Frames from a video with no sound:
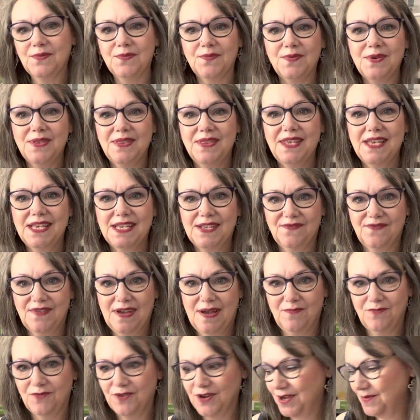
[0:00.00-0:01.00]
with this
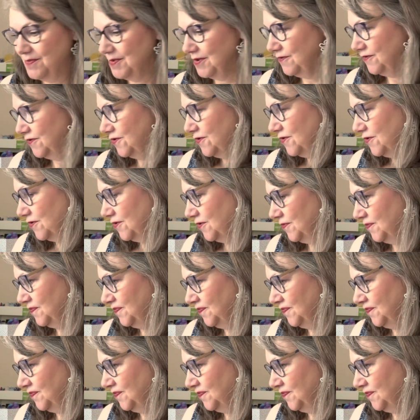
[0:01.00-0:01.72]
fabric before.